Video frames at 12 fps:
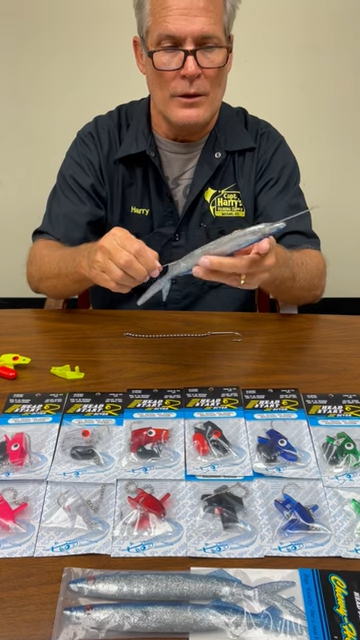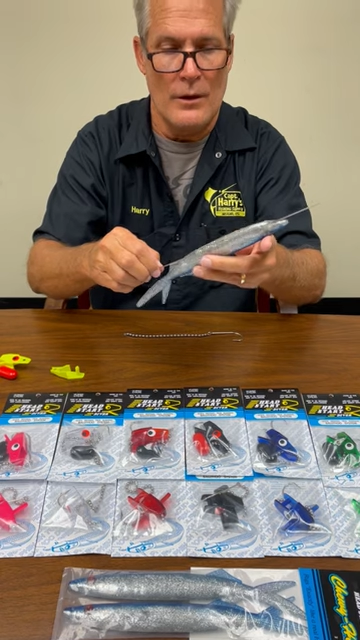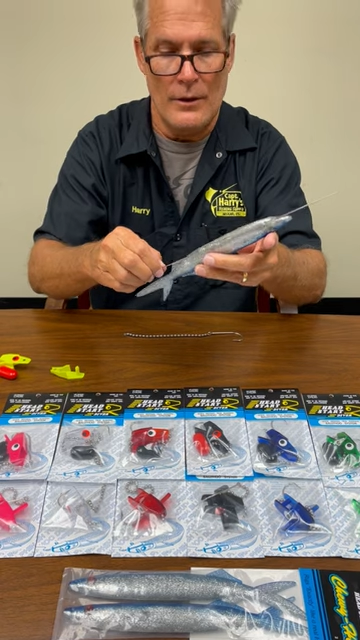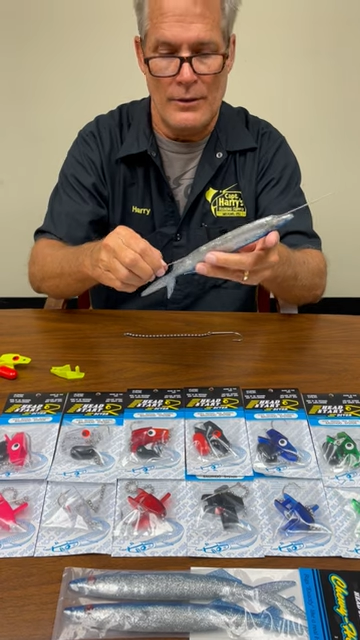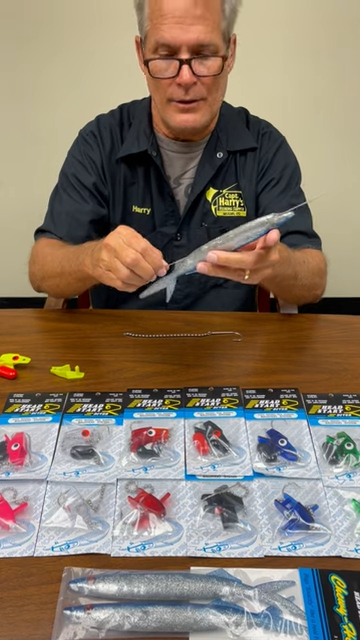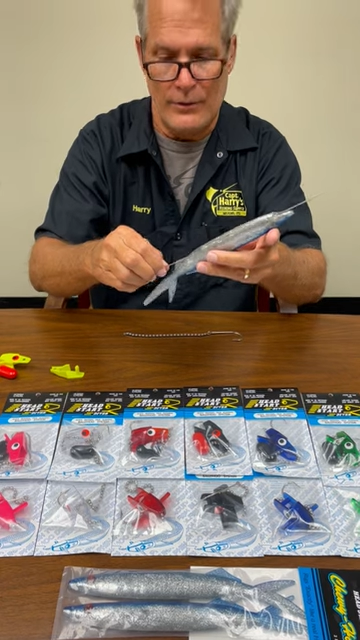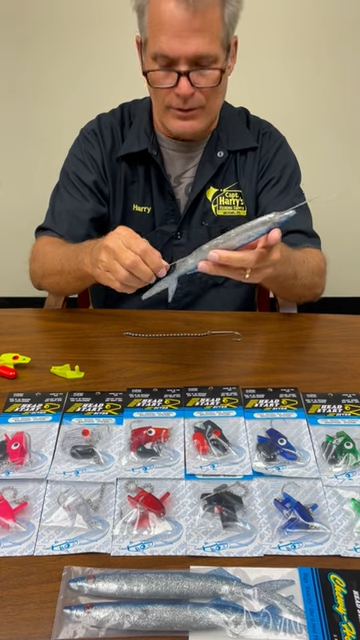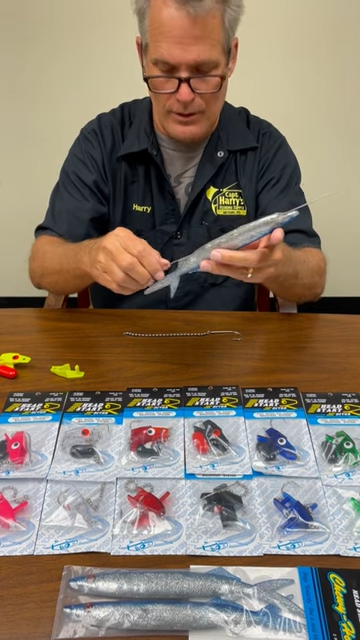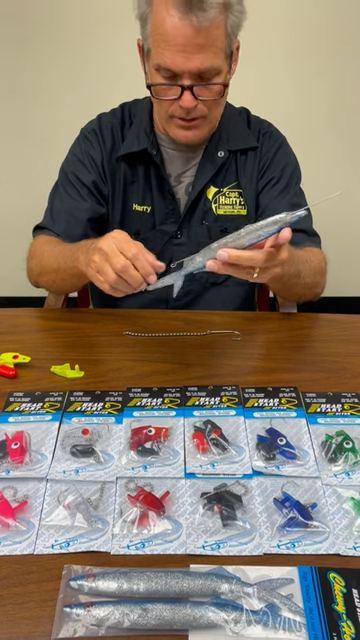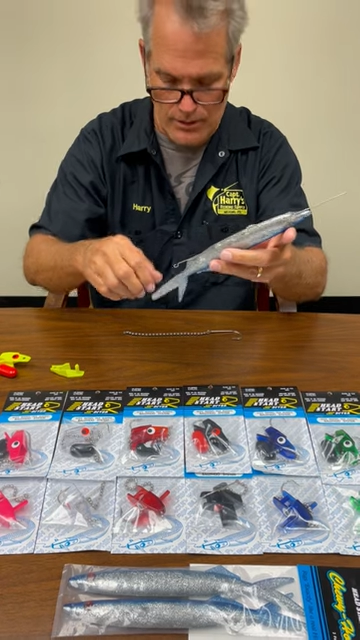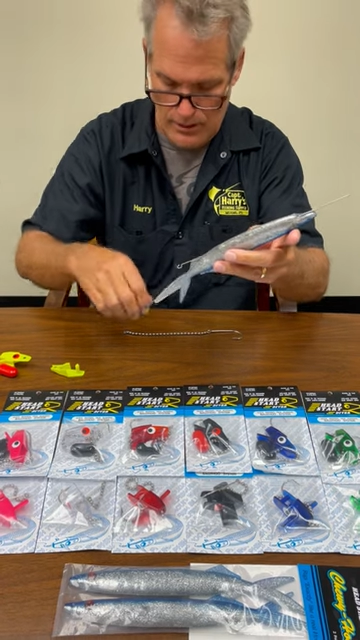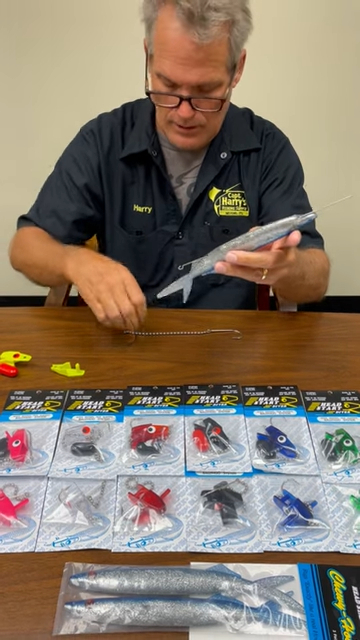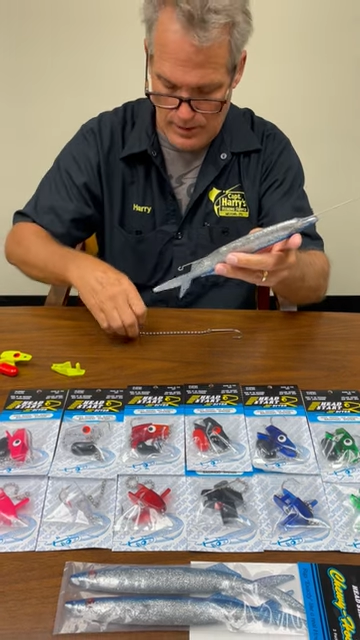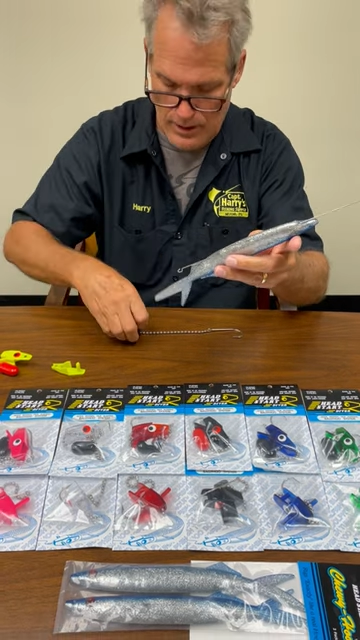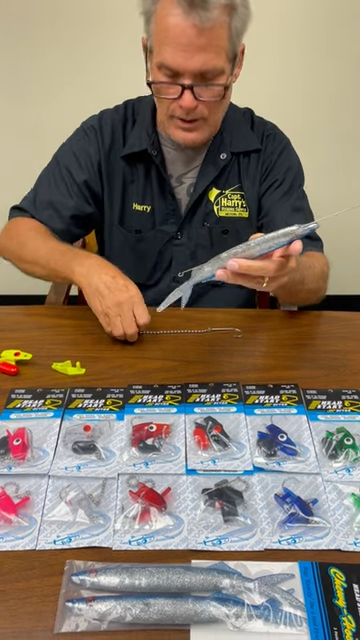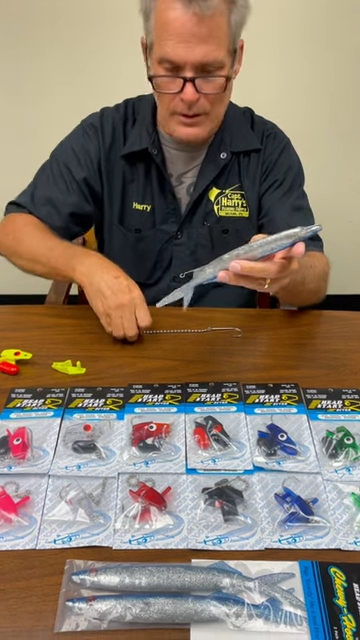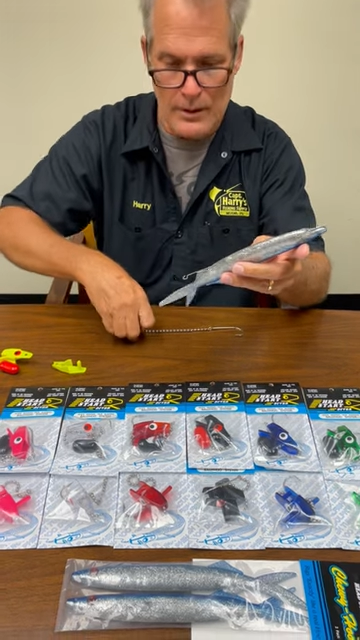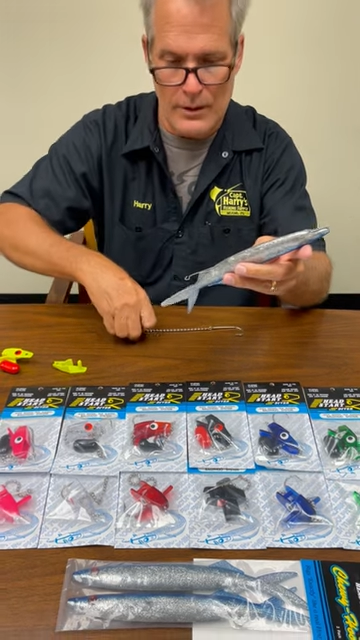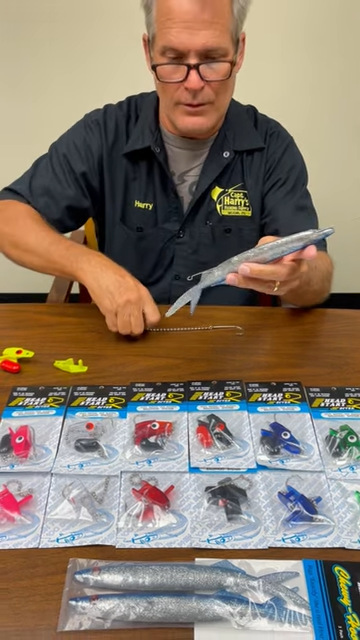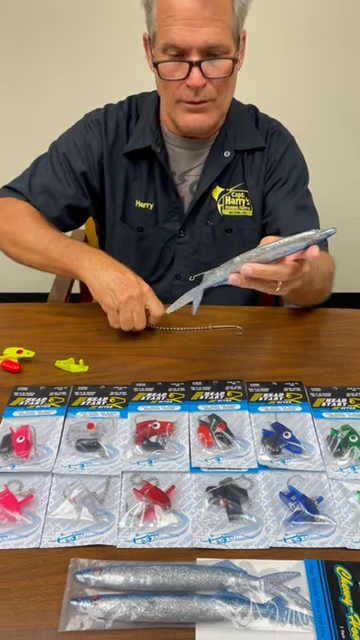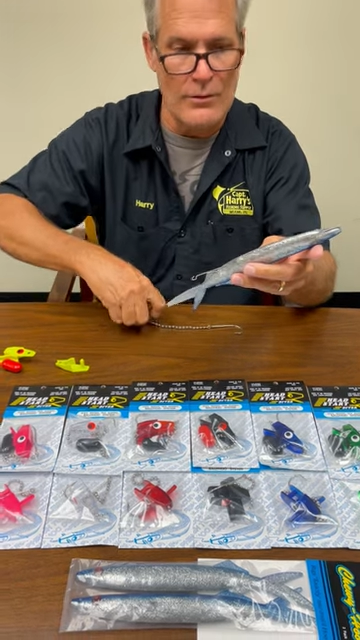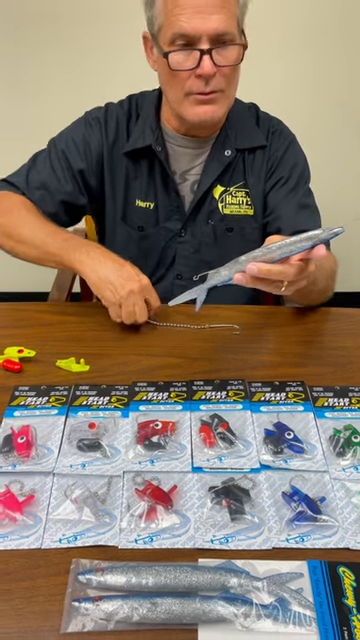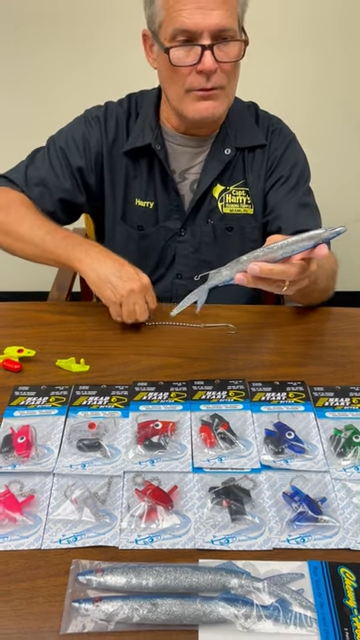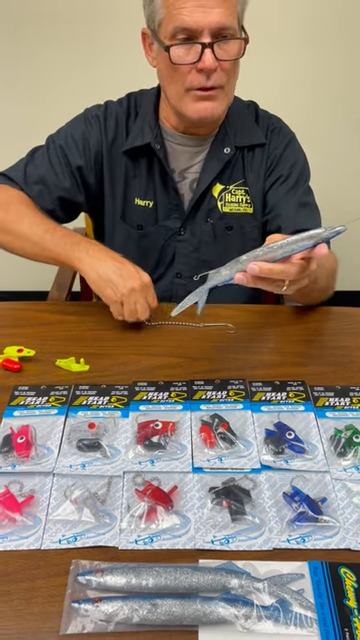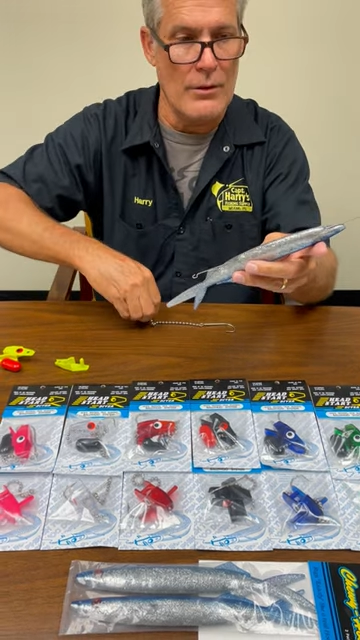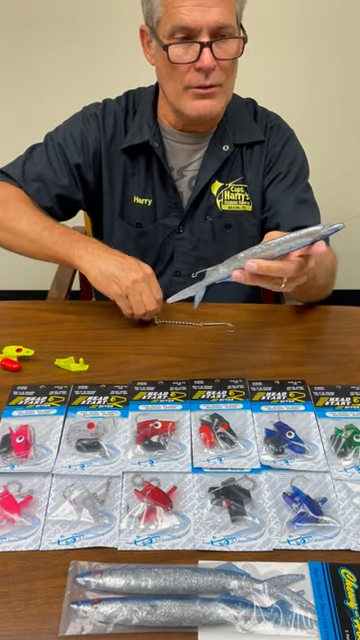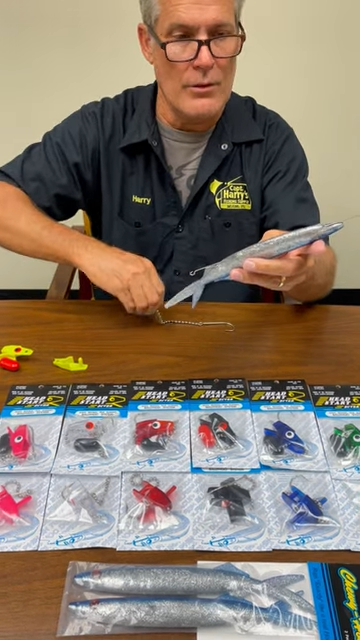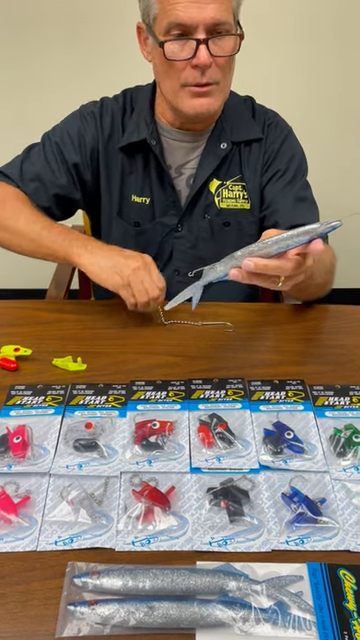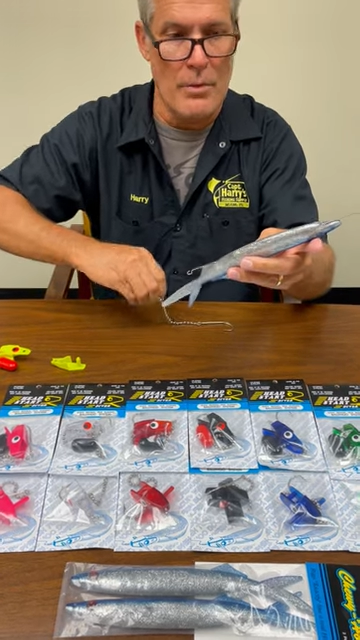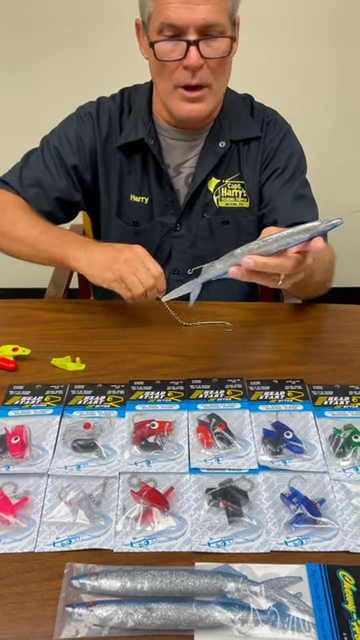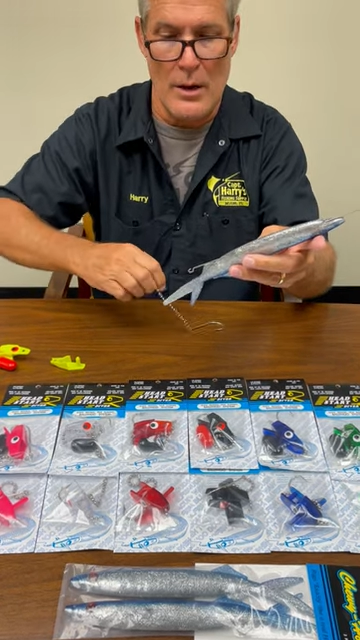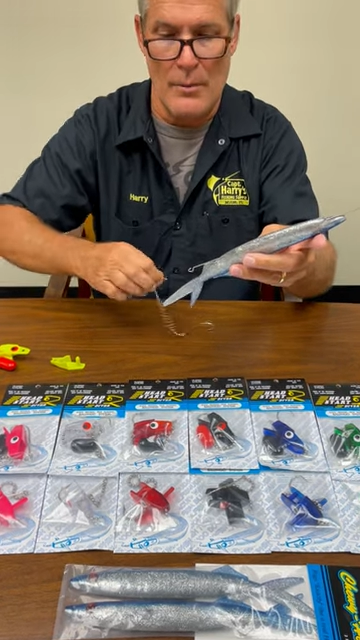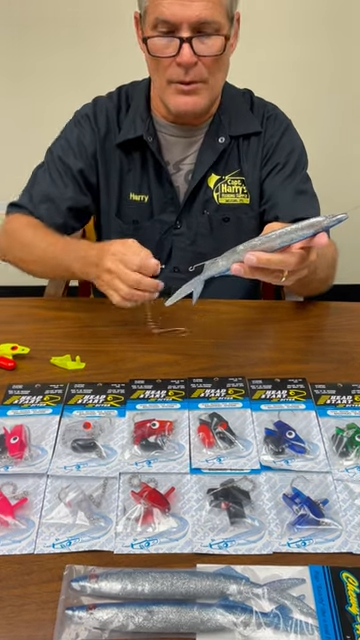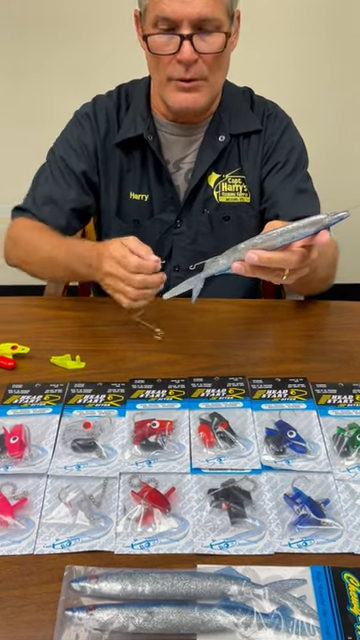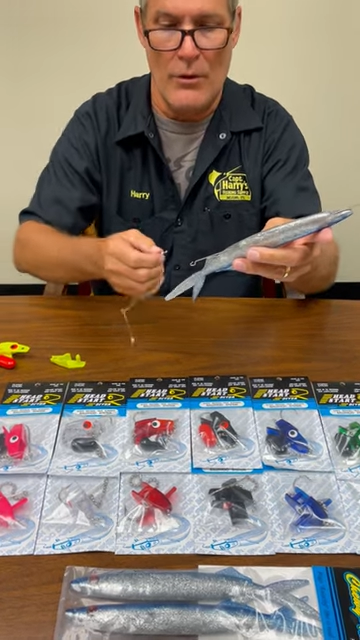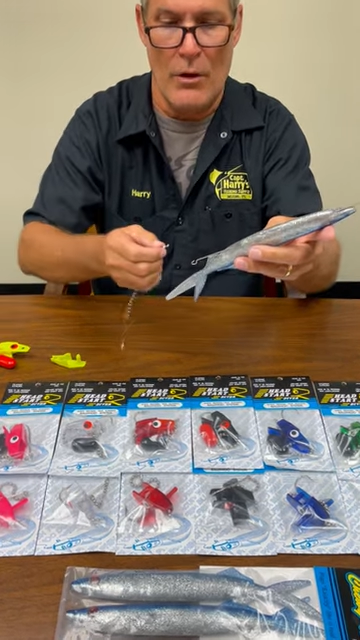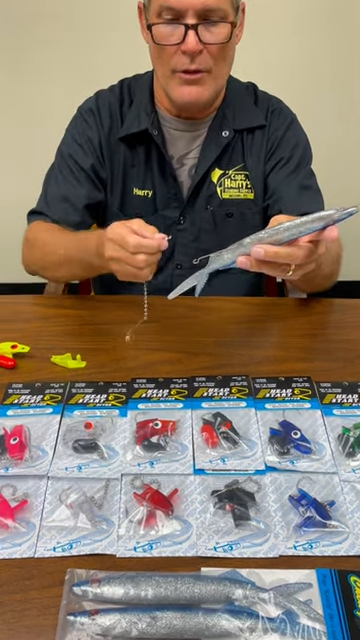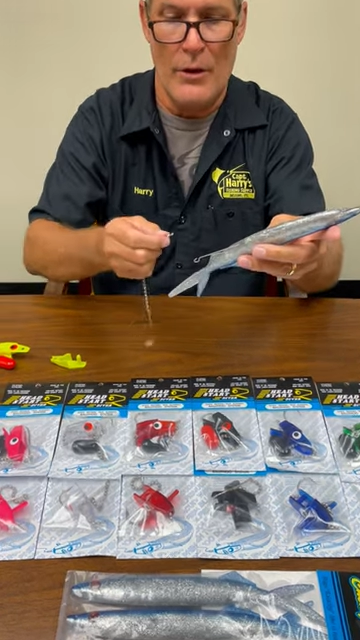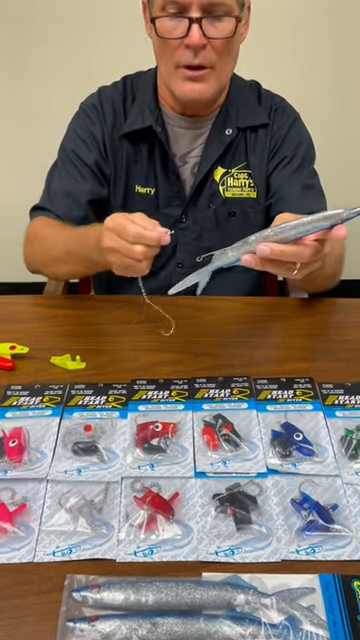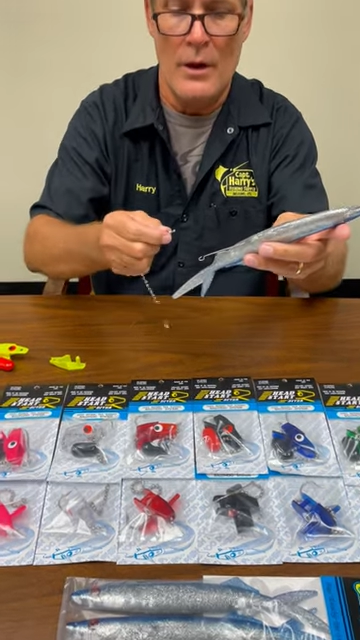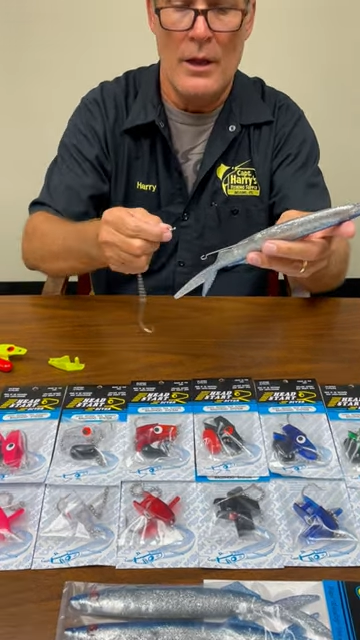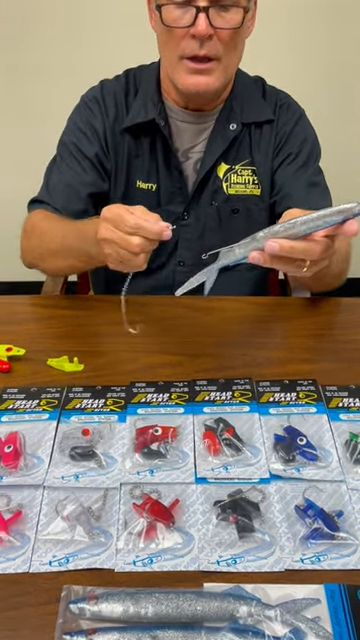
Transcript: On this here, it's right through the bottom of the jaw there.